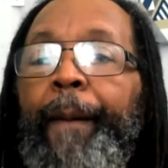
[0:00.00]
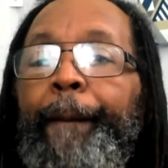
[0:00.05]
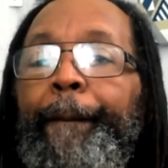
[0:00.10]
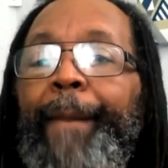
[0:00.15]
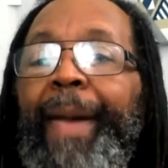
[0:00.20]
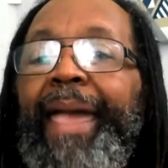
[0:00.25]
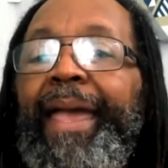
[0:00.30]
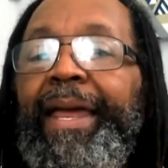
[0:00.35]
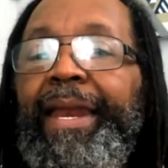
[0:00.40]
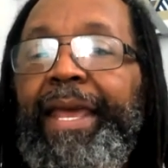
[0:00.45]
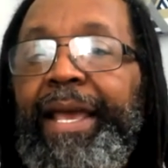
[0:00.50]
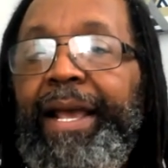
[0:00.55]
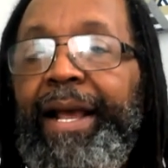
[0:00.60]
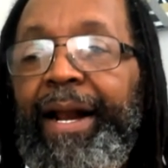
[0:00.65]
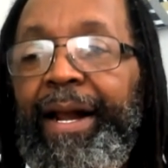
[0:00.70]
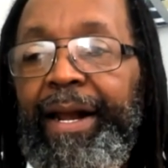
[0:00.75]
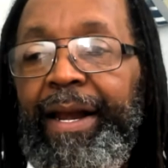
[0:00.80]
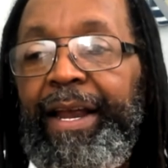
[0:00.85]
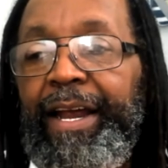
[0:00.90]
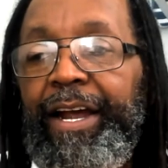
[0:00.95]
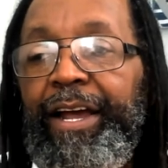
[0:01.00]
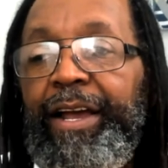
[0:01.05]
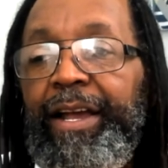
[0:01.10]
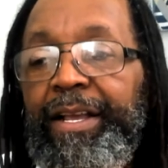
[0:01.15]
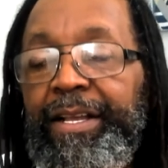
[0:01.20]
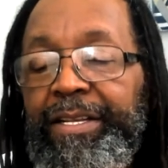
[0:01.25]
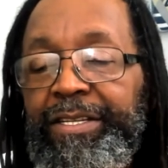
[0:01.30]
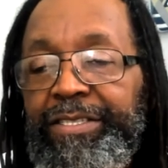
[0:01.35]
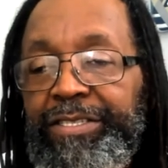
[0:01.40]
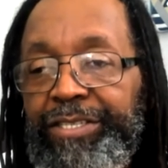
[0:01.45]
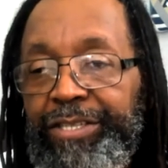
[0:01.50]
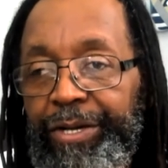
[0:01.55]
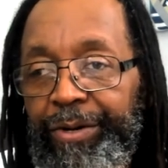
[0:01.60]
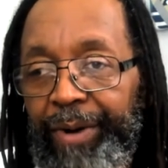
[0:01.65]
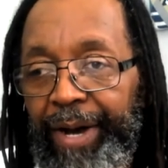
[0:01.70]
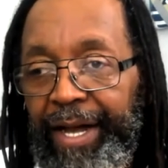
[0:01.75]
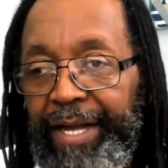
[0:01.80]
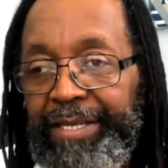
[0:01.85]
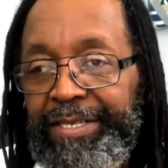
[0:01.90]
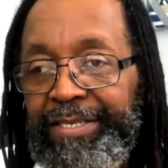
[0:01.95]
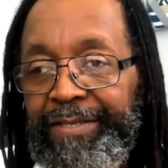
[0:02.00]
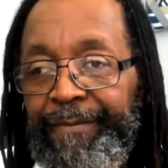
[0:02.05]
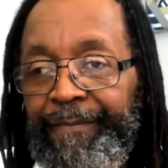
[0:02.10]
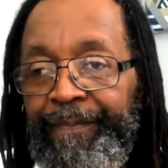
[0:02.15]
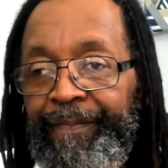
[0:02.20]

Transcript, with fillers: making it clear to us.